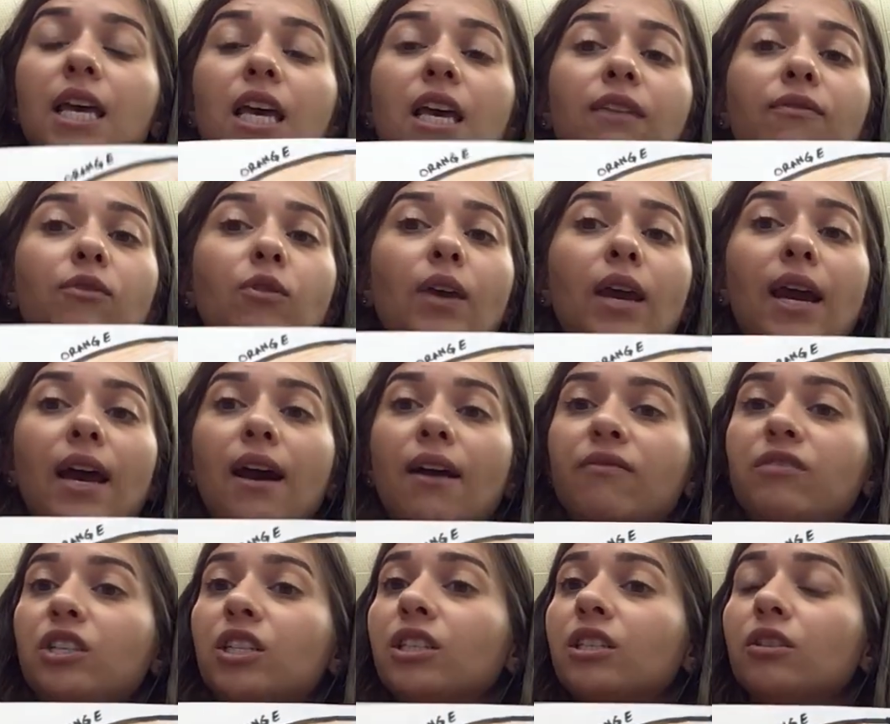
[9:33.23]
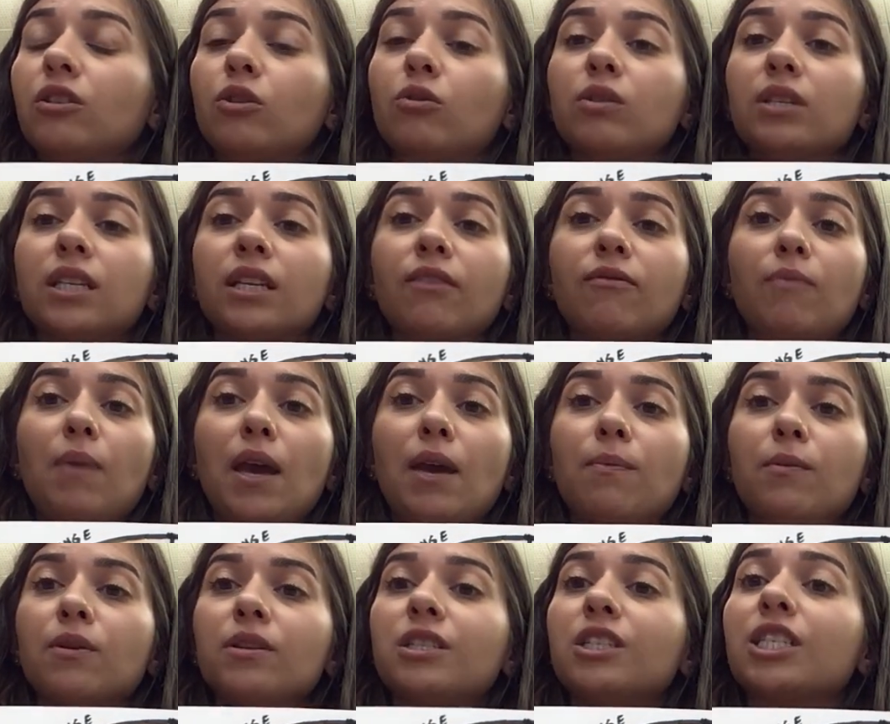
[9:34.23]
If you have just loose leaf
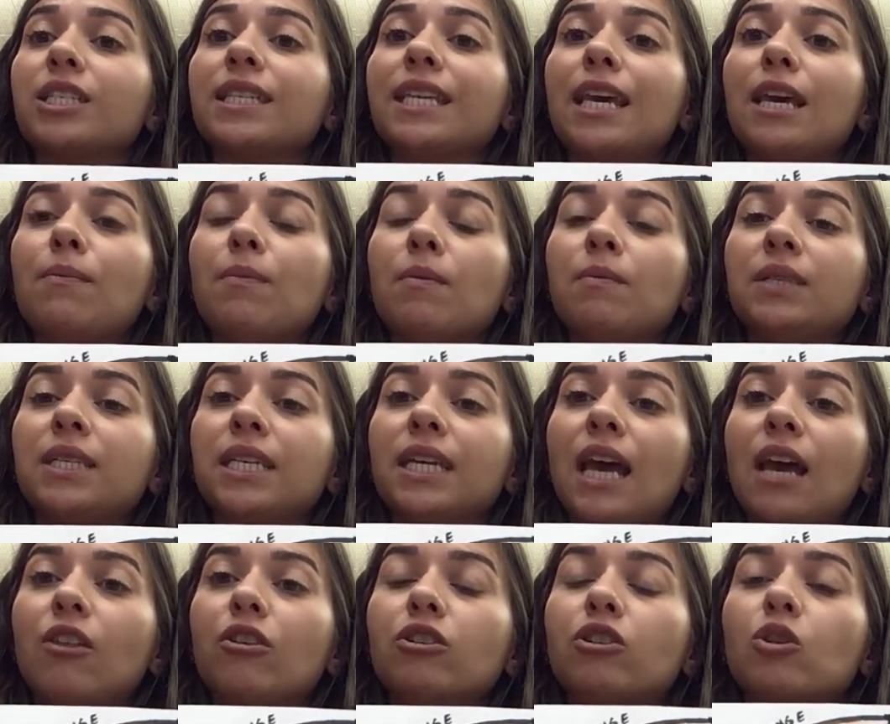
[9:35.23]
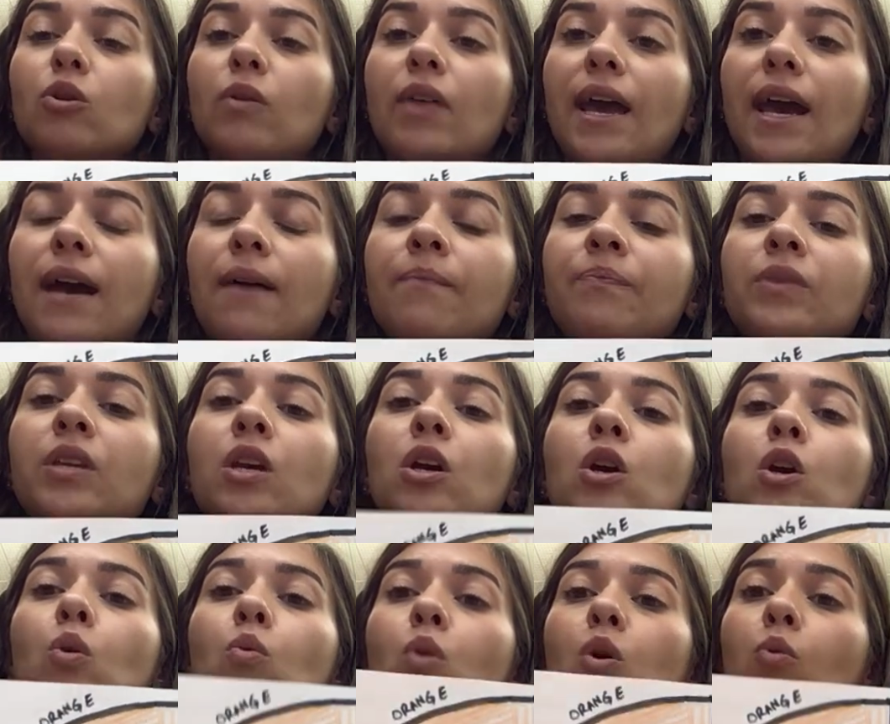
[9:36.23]
papers, just keep them together so that
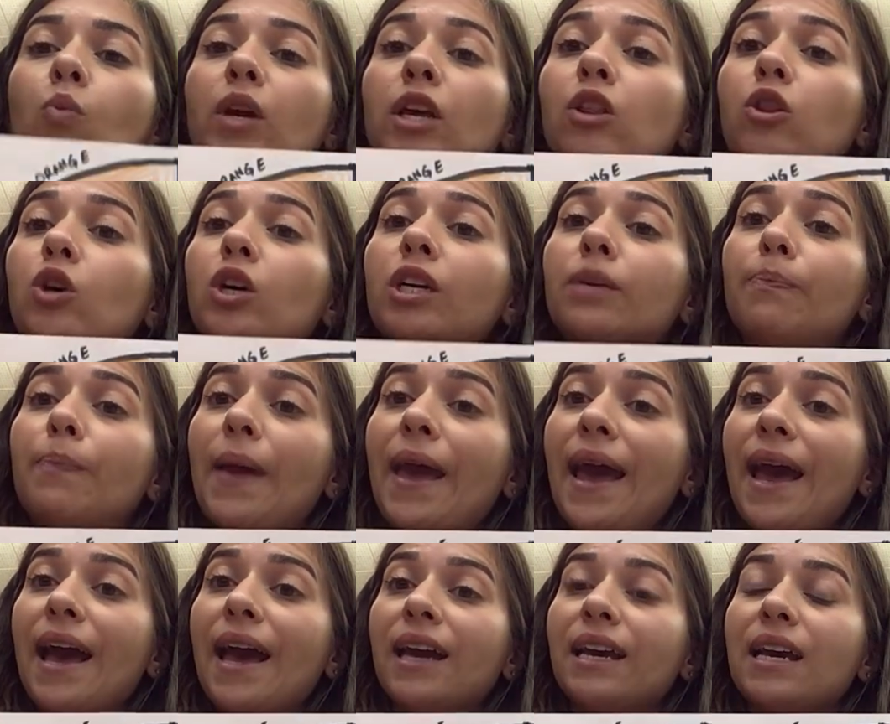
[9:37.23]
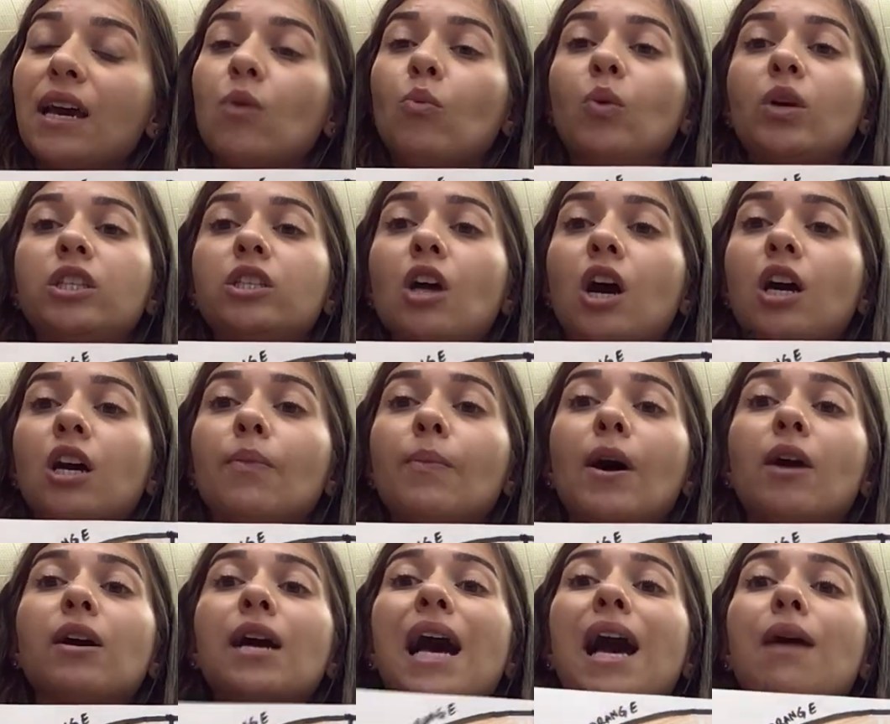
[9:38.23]
when we look back and we talk
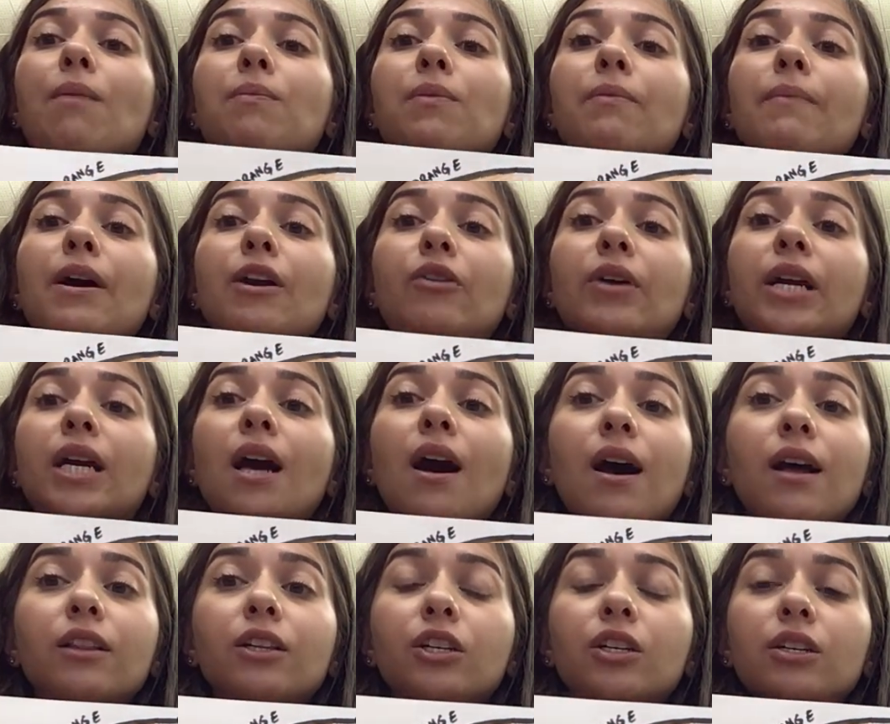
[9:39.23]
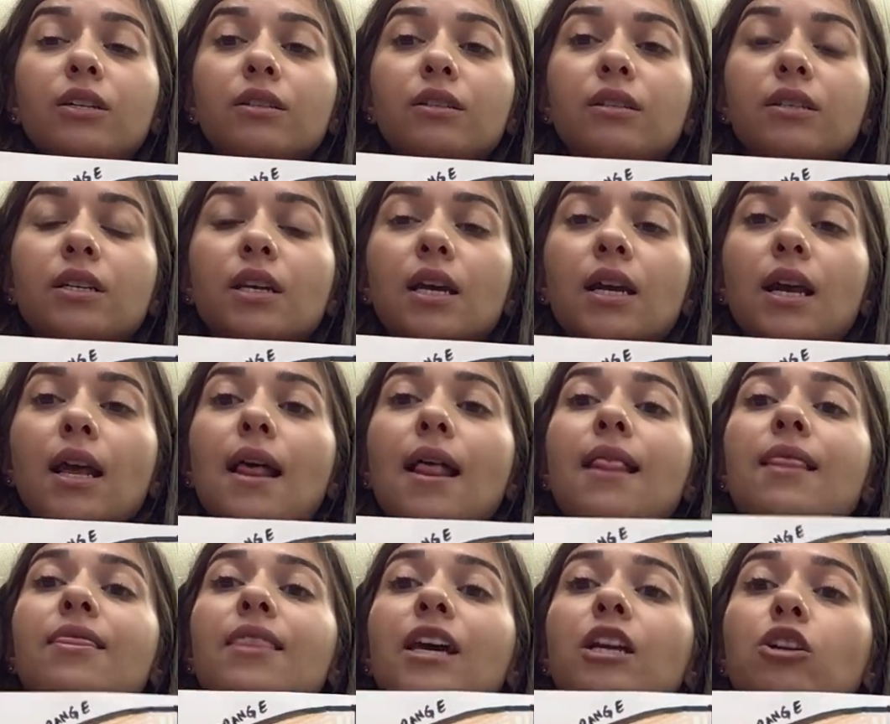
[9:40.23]
about complementary colors,
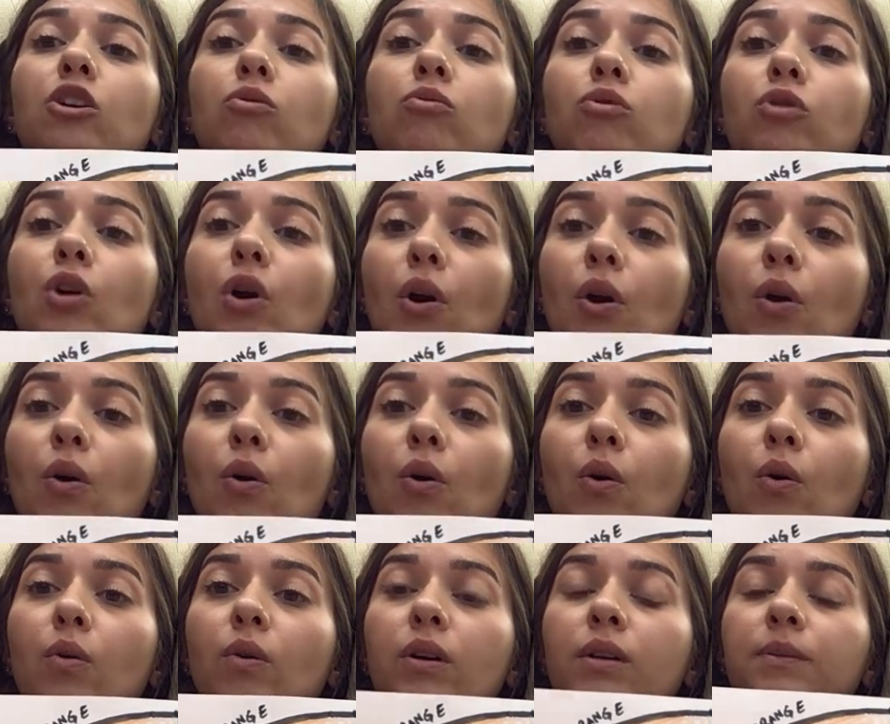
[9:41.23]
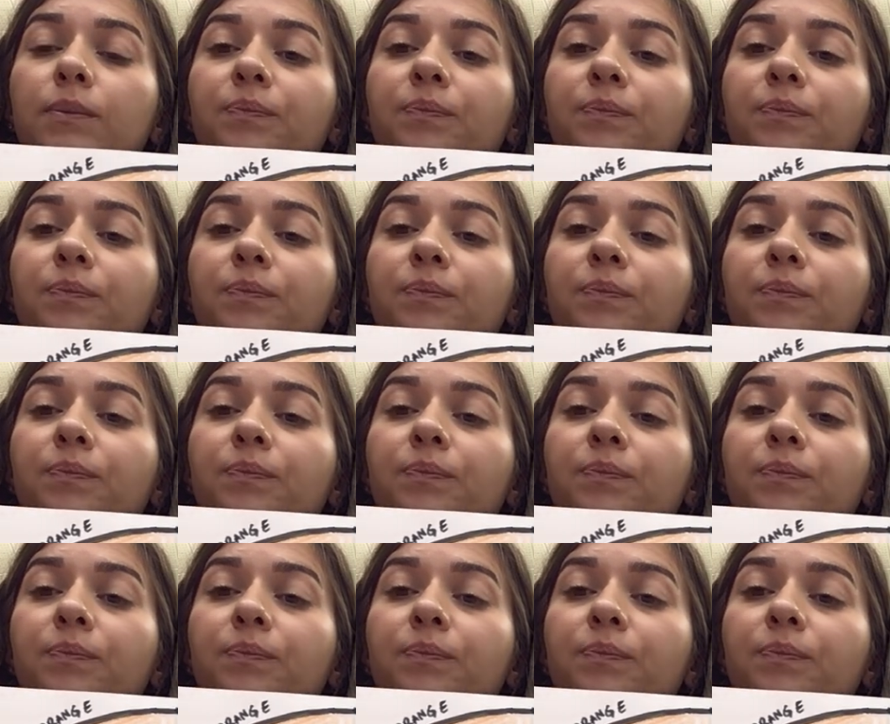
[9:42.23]
then you know